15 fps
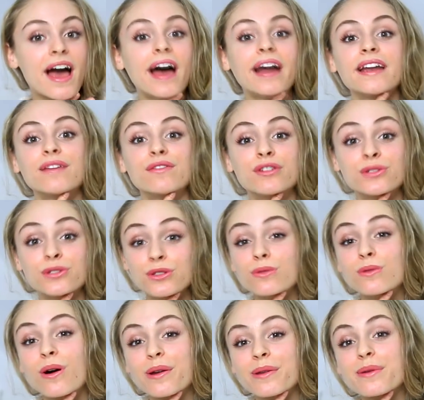and if you do
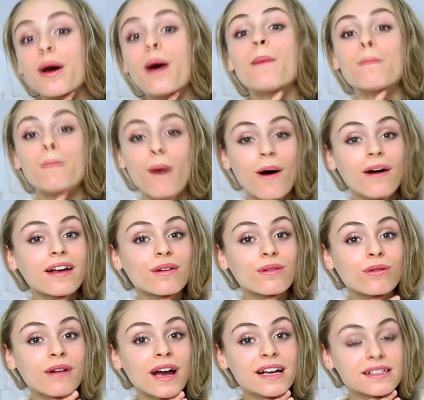want more
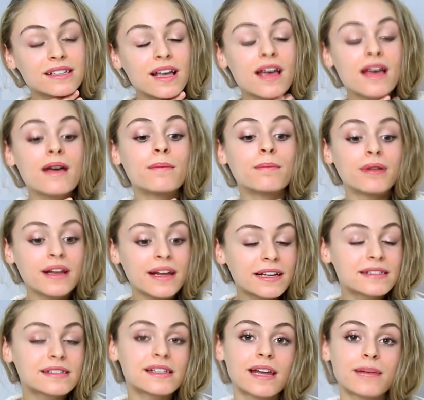giveaways
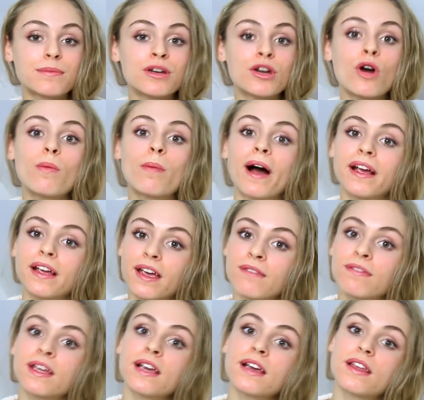please let me know by
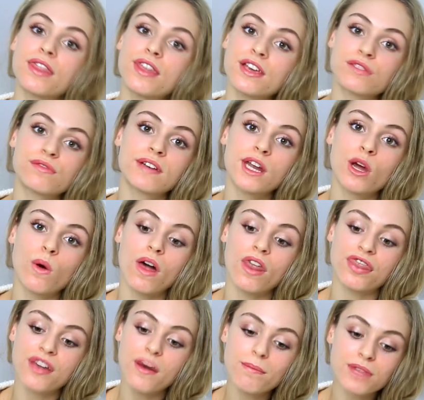giving this video a
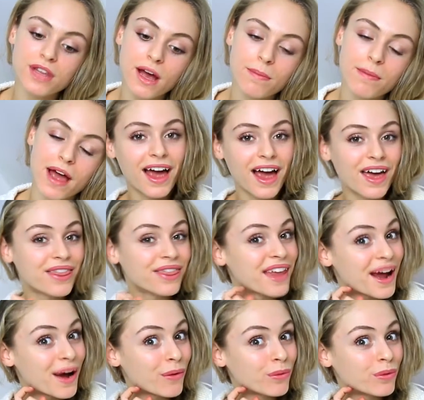thumbs up and
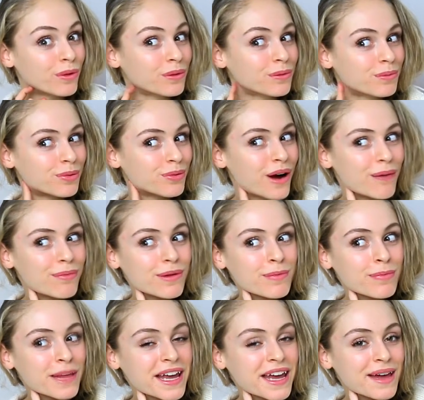there will
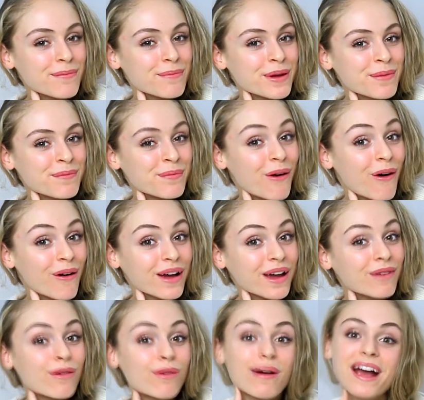probably be more
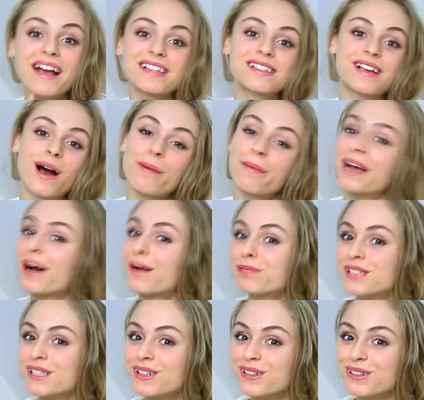giveaways coming up
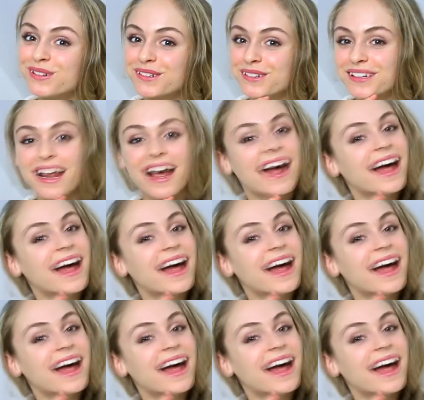soon.